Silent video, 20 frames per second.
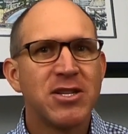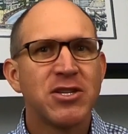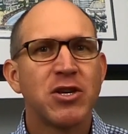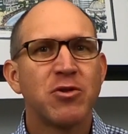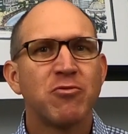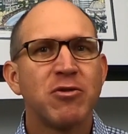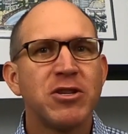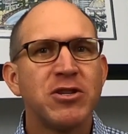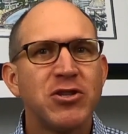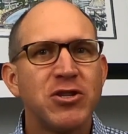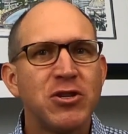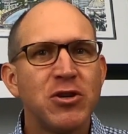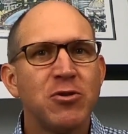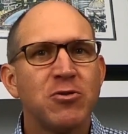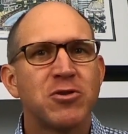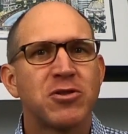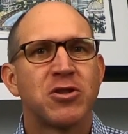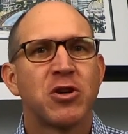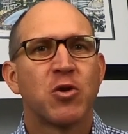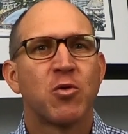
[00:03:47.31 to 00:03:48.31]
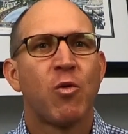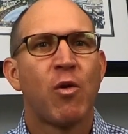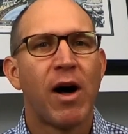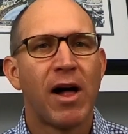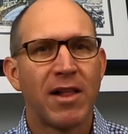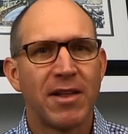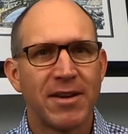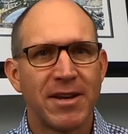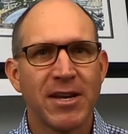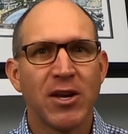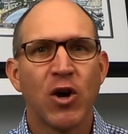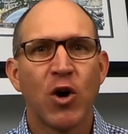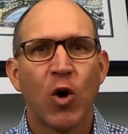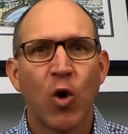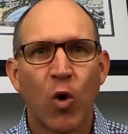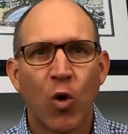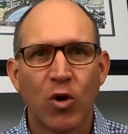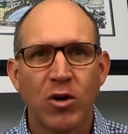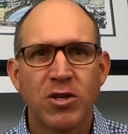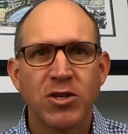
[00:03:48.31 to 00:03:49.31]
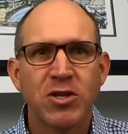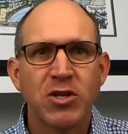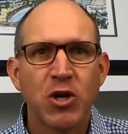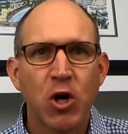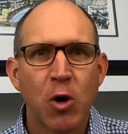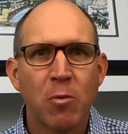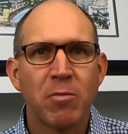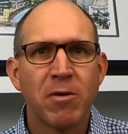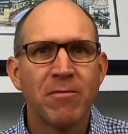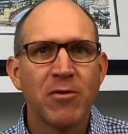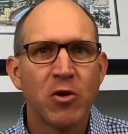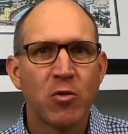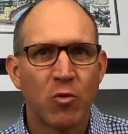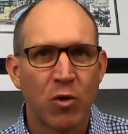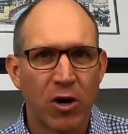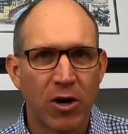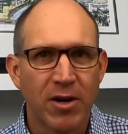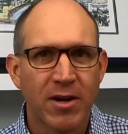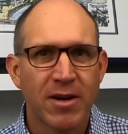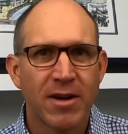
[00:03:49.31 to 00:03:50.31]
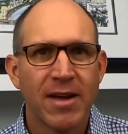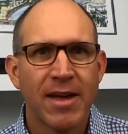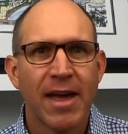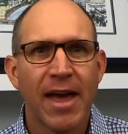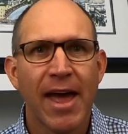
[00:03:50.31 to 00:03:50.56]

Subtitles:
to reduce the quality or scope of your work